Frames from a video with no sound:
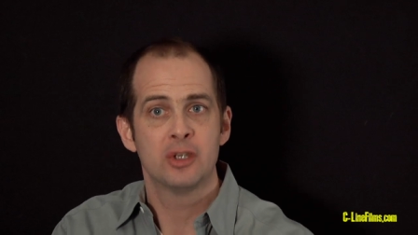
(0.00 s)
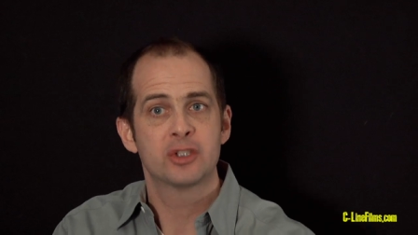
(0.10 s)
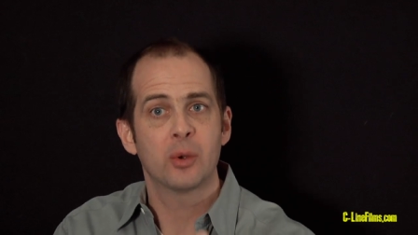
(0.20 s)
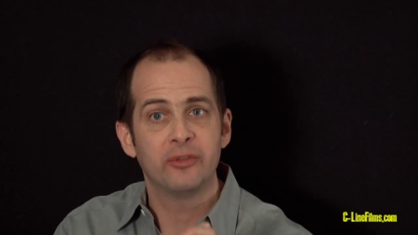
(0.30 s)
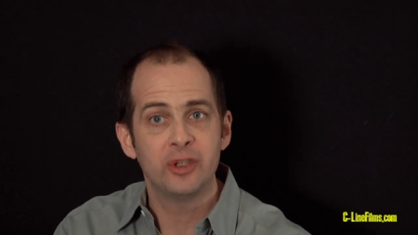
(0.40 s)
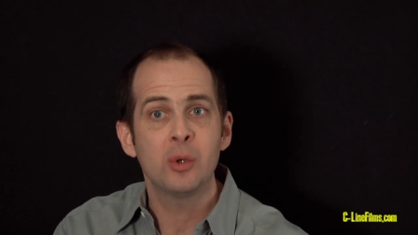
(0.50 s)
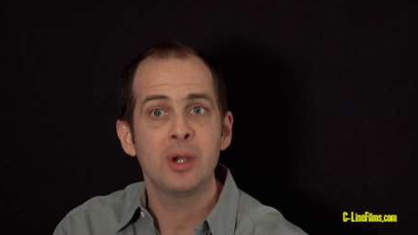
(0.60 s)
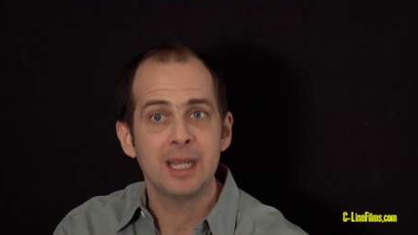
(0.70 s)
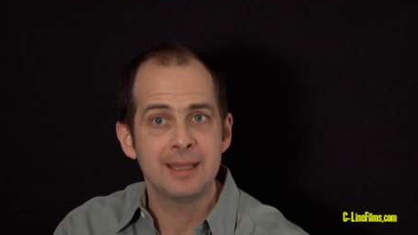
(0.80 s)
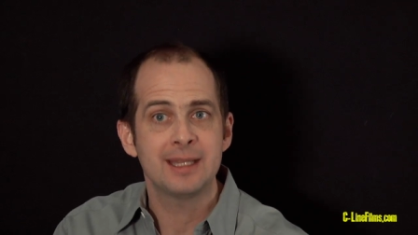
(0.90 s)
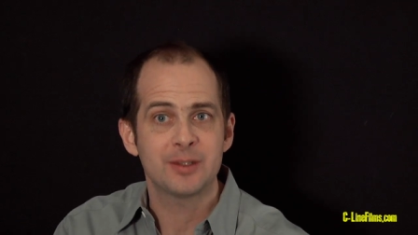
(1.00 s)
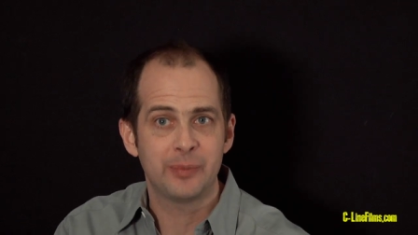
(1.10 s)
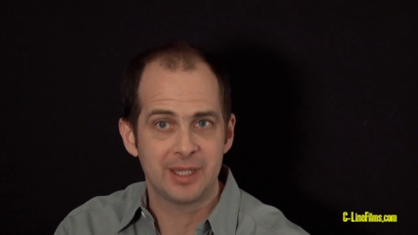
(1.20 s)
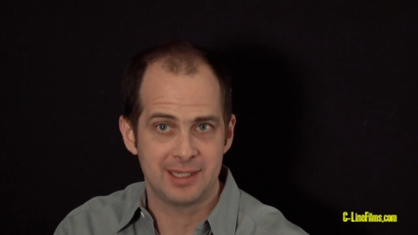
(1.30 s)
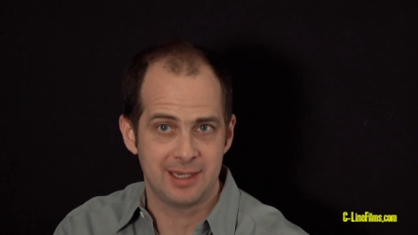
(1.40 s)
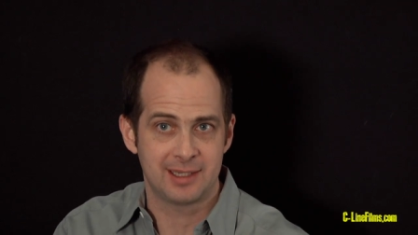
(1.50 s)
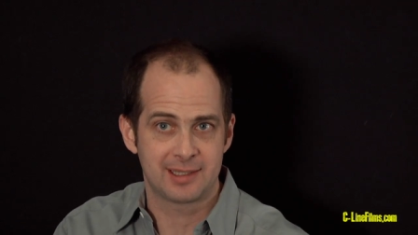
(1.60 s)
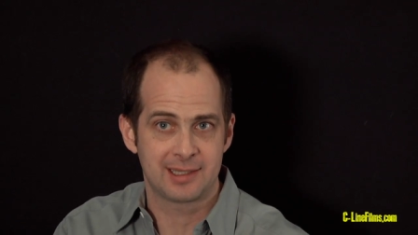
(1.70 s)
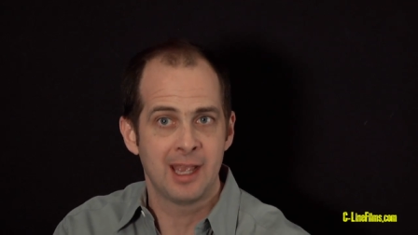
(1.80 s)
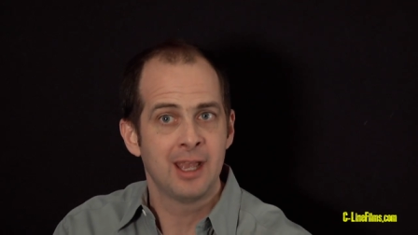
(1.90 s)
So if you are in this
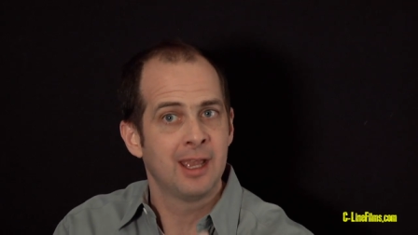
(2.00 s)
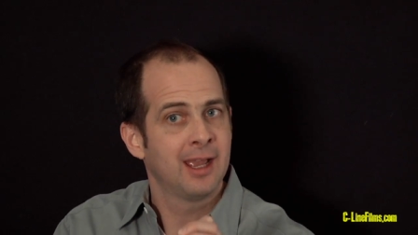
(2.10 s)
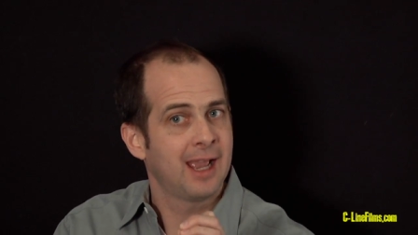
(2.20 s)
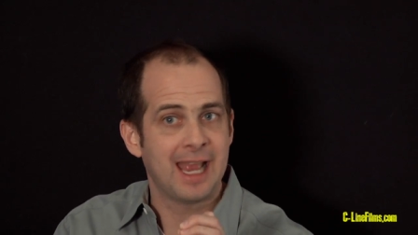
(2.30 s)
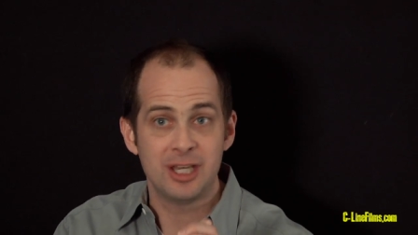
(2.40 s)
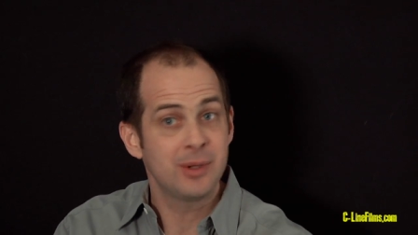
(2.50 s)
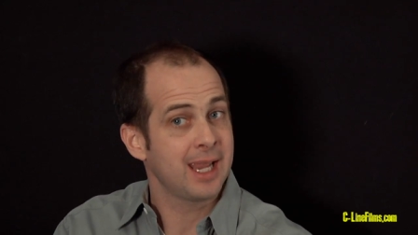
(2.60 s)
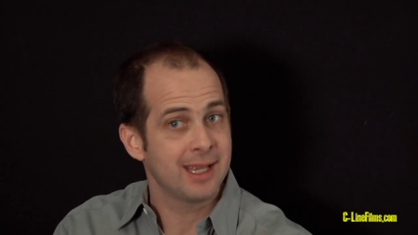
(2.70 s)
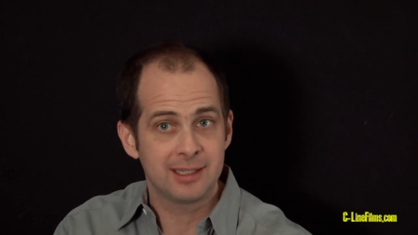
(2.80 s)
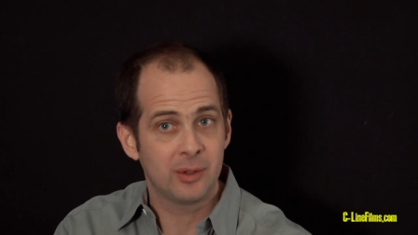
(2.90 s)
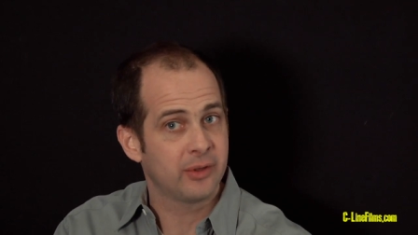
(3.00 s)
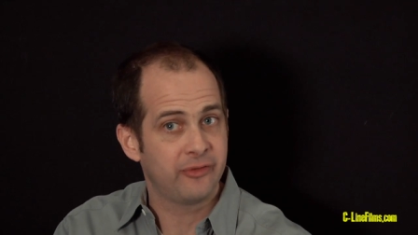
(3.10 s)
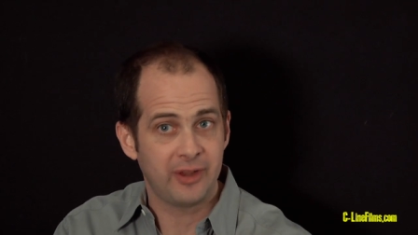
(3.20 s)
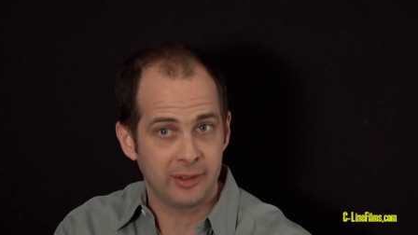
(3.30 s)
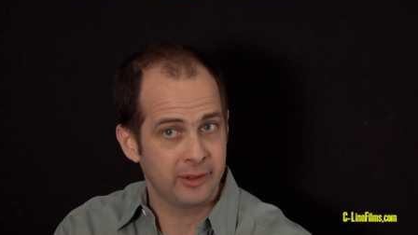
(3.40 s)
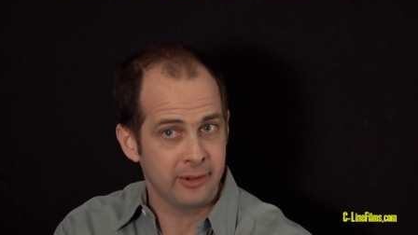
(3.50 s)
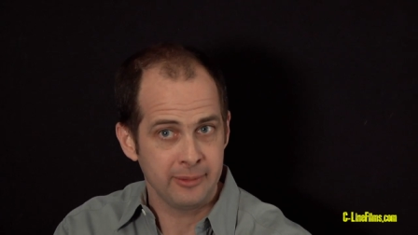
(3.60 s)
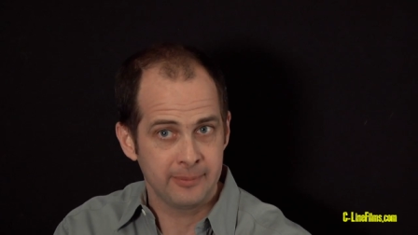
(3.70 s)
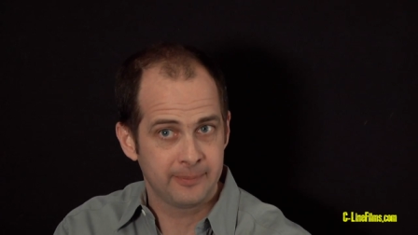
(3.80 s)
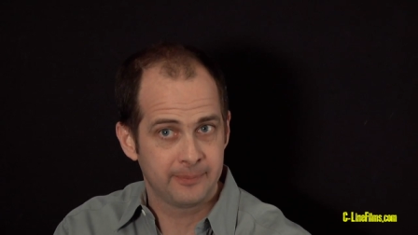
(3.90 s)
business and you can't deal with
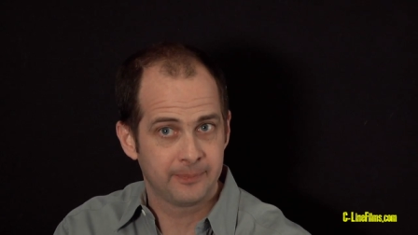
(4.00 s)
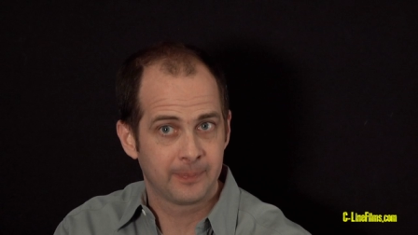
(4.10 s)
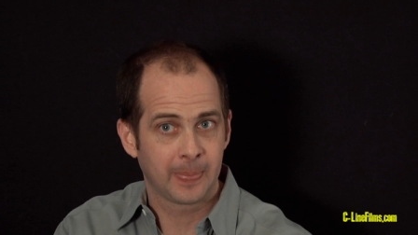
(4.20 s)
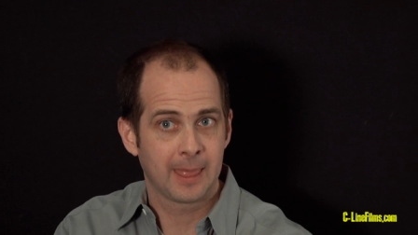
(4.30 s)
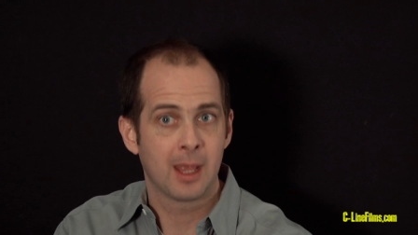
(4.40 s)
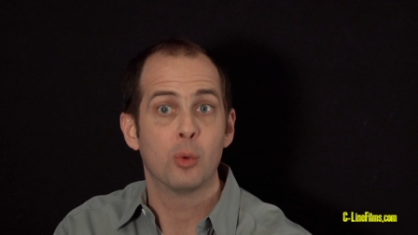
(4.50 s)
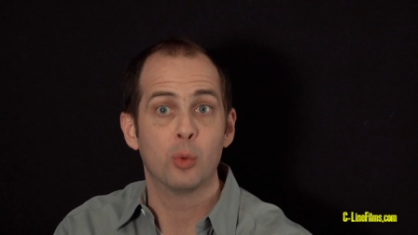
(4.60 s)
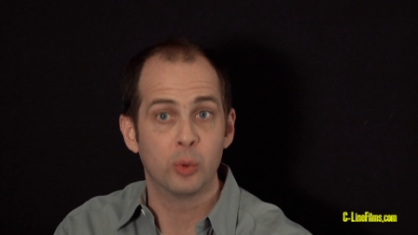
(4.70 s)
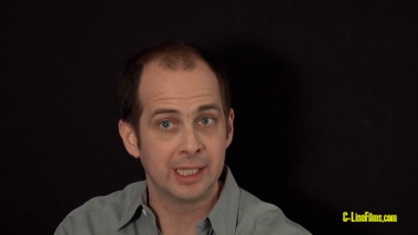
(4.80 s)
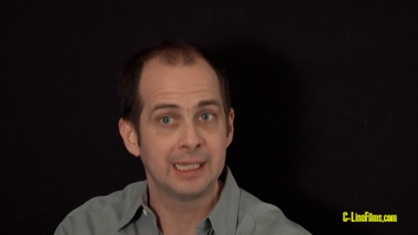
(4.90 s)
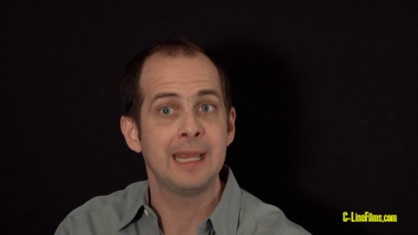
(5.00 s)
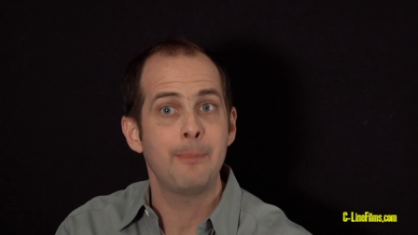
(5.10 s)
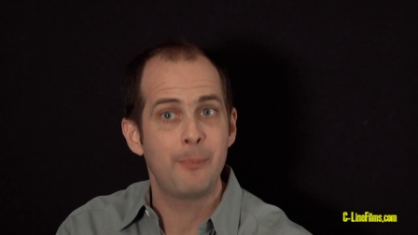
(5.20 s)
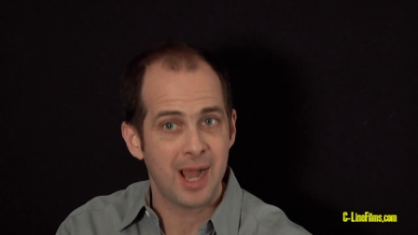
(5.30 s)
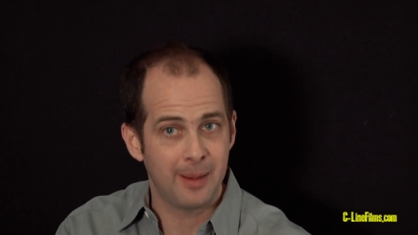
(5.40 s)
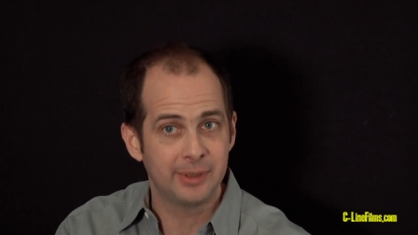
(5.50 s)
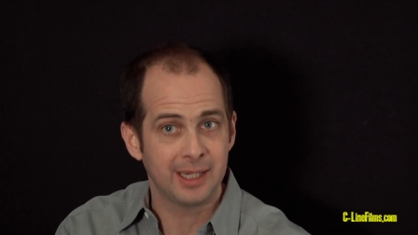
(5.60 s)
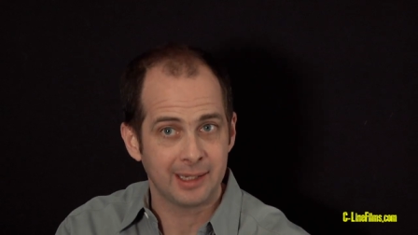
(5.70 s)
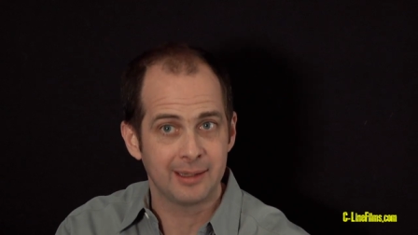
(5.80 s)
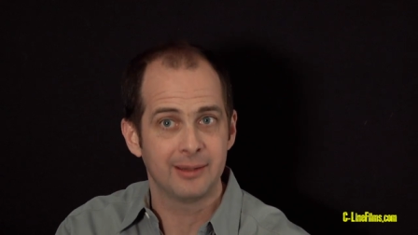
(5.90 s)
failure, really
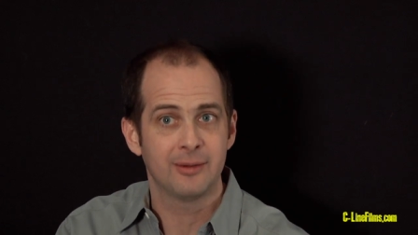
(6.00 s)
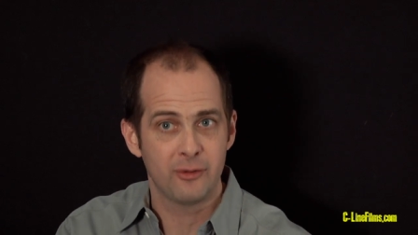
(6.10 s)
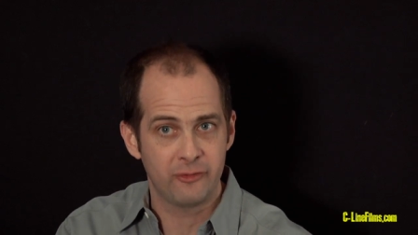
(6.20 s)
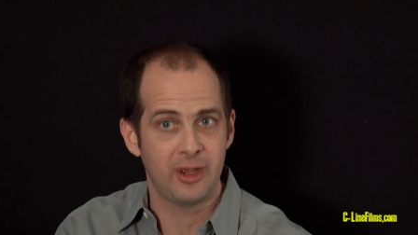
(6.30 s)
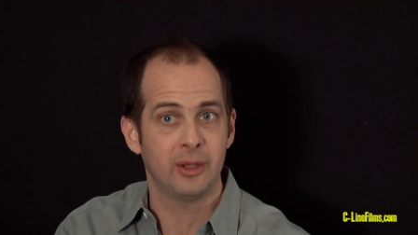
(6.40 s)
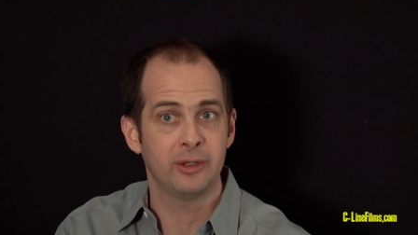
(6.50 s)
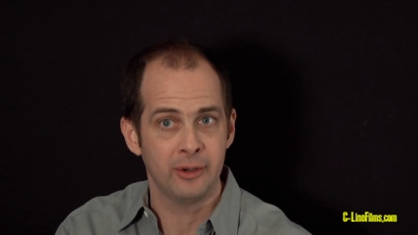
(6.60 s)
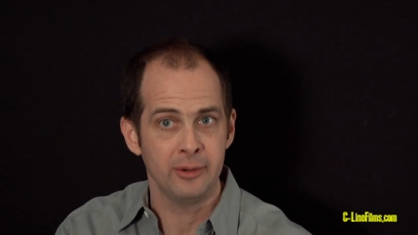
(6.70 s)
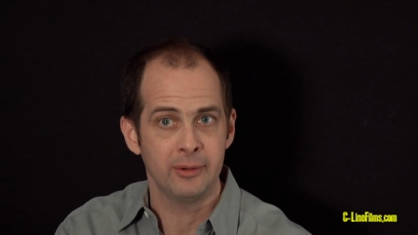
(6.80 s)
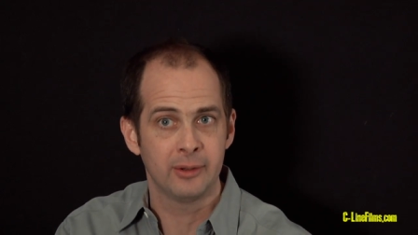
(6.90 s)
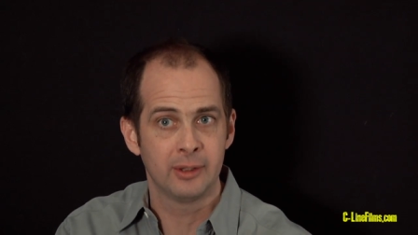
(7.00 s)
public failure,